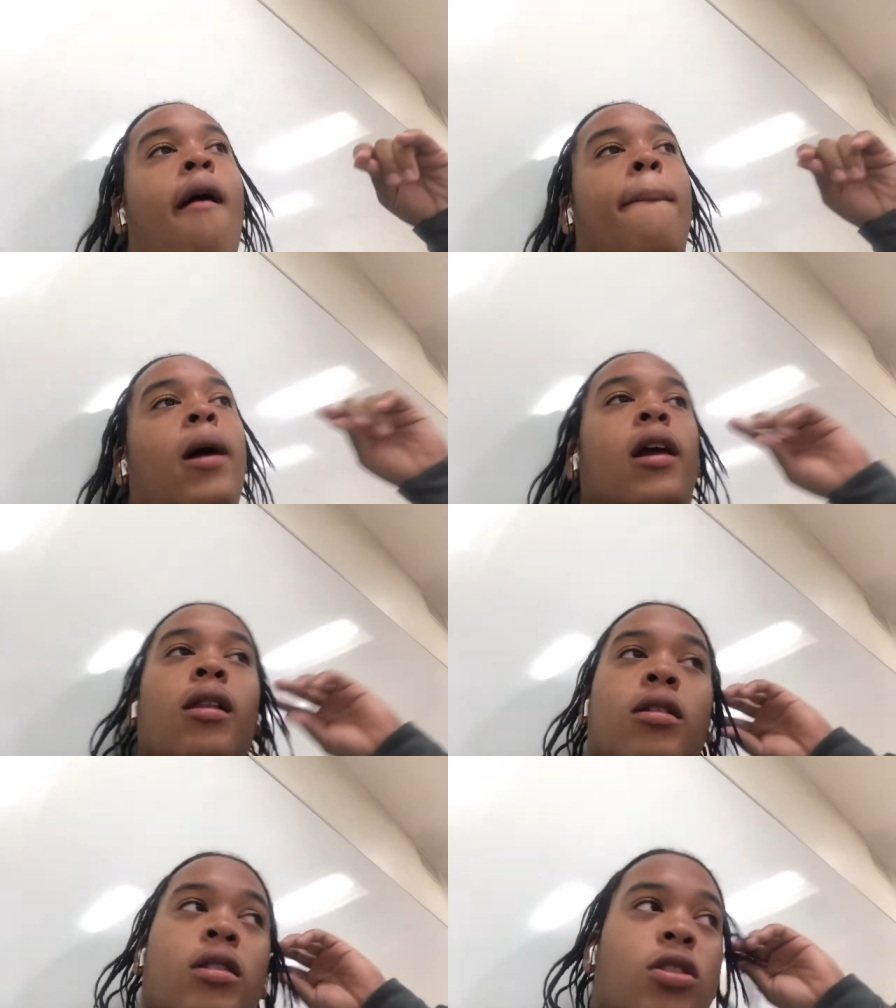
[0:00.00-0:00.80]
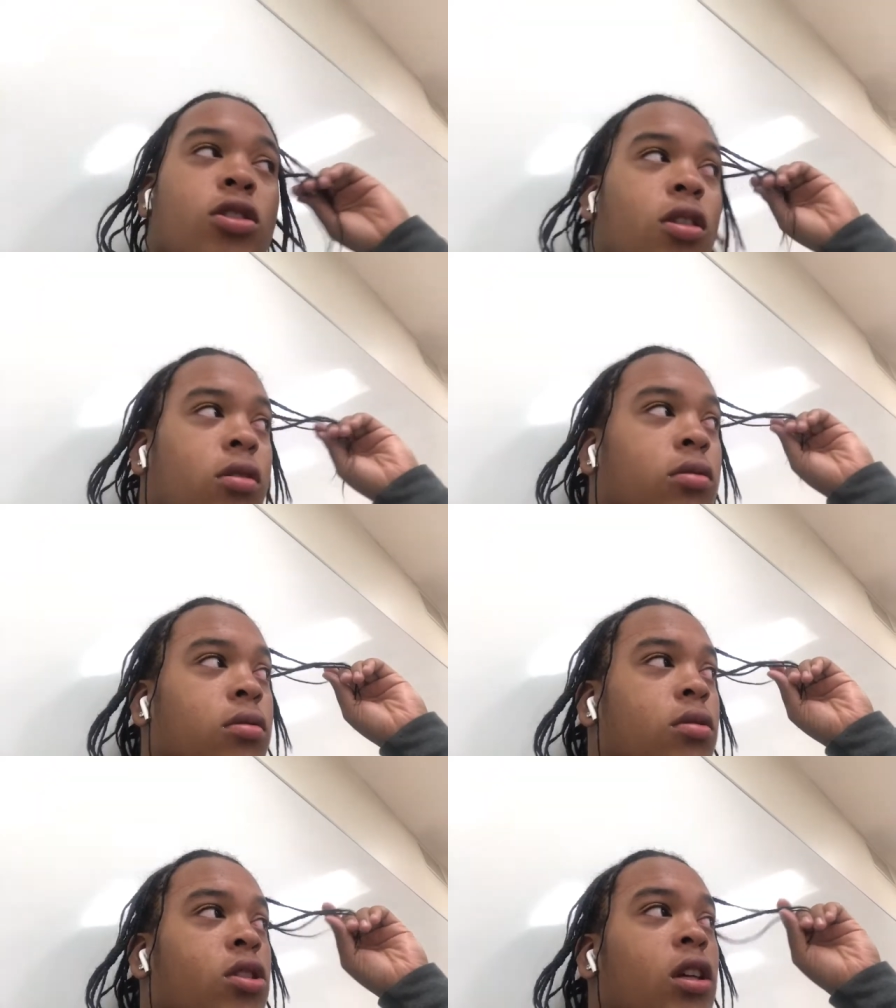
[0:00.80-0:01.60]
My English teacher,
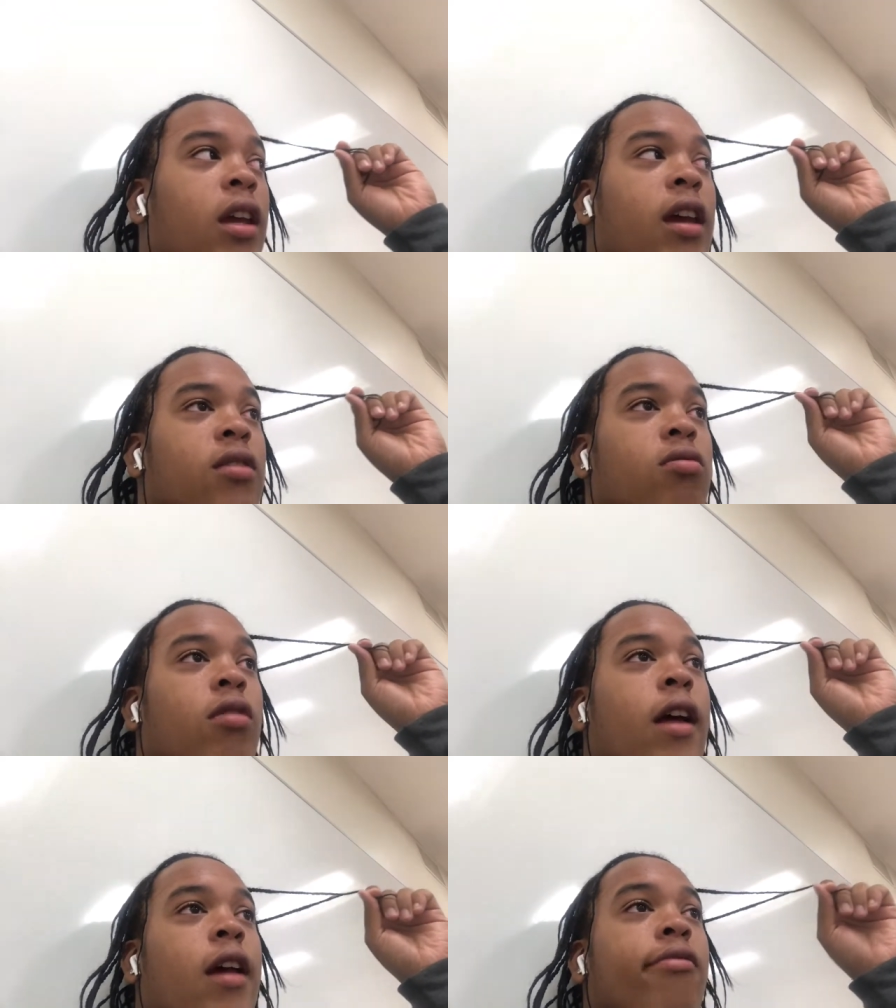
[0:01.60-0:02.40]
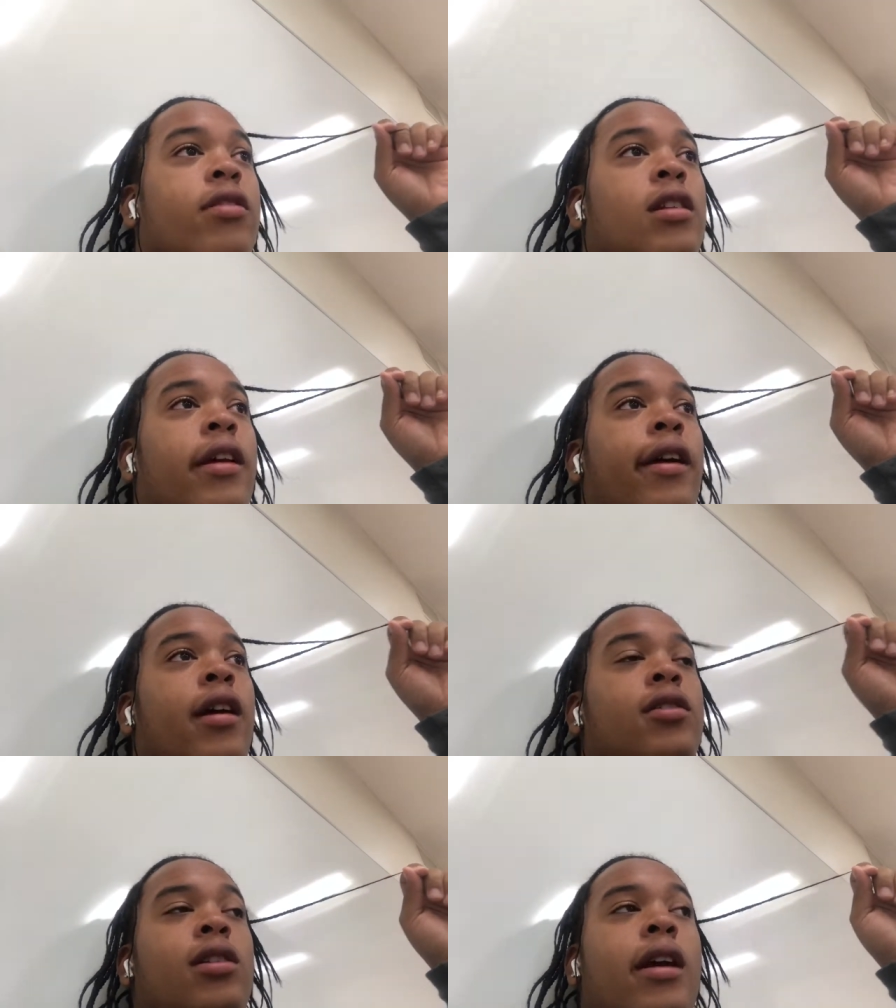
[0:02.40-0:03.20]
she canceled class for today
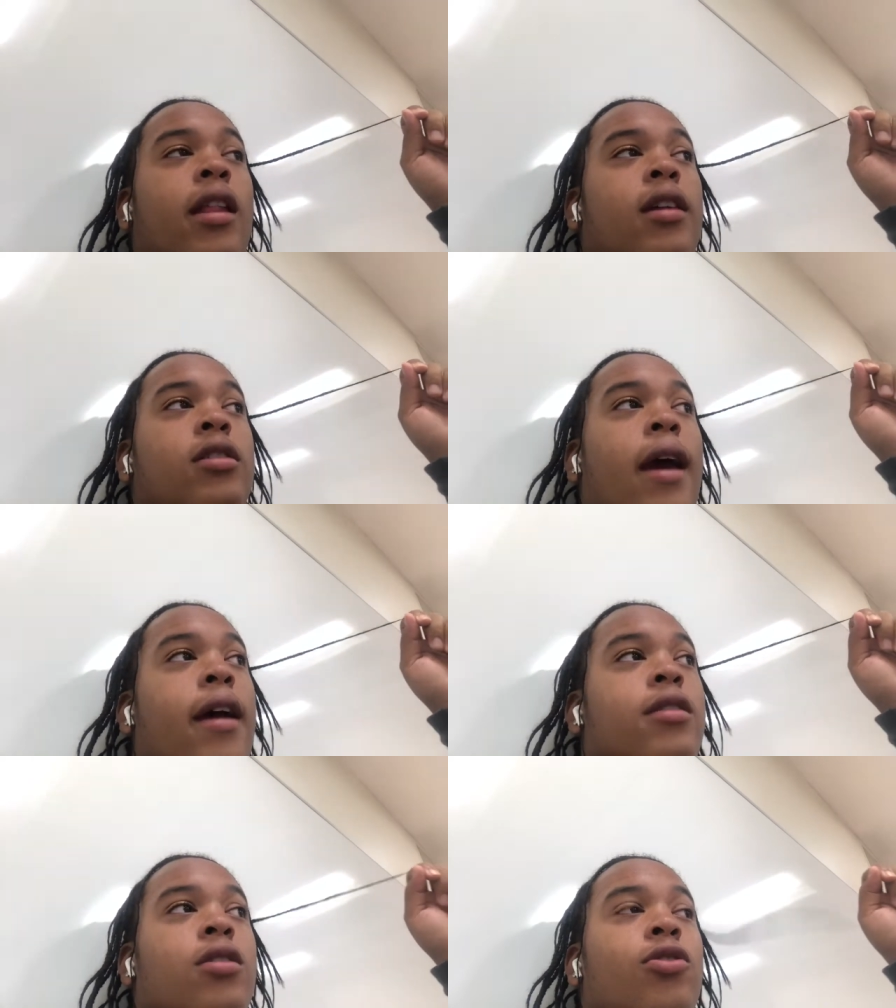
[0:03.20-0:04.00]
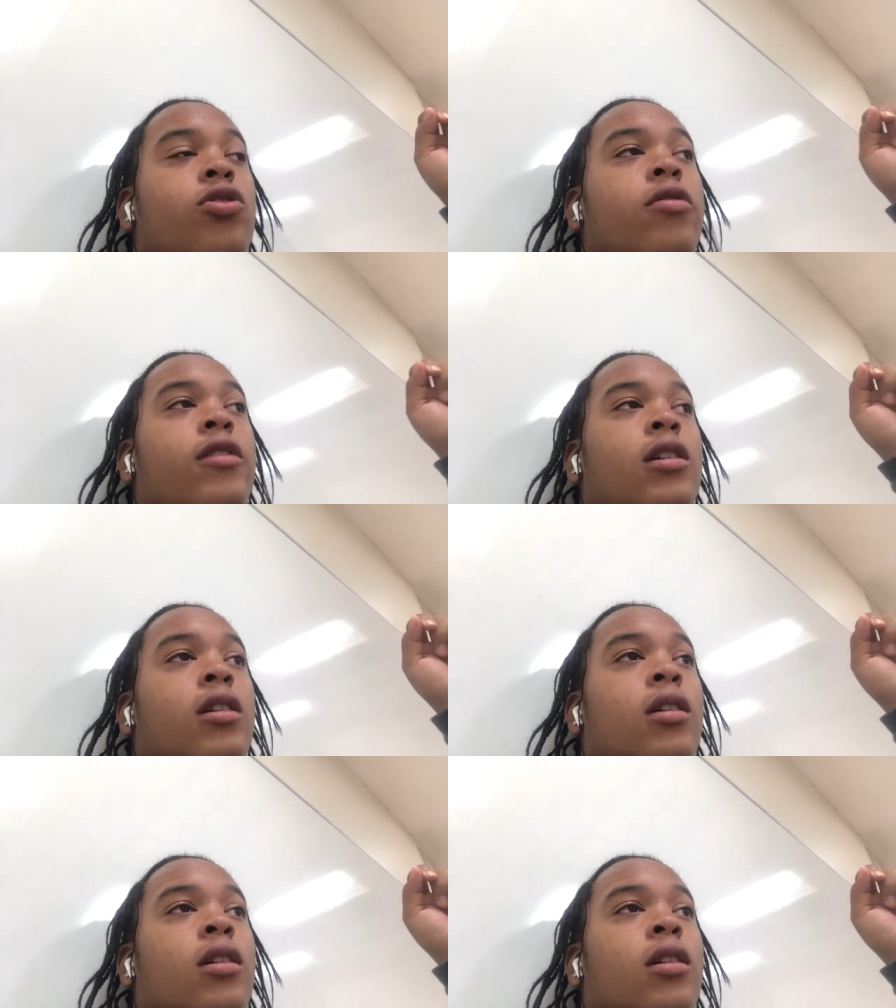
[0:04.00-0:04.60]
because she had laser eye surgery.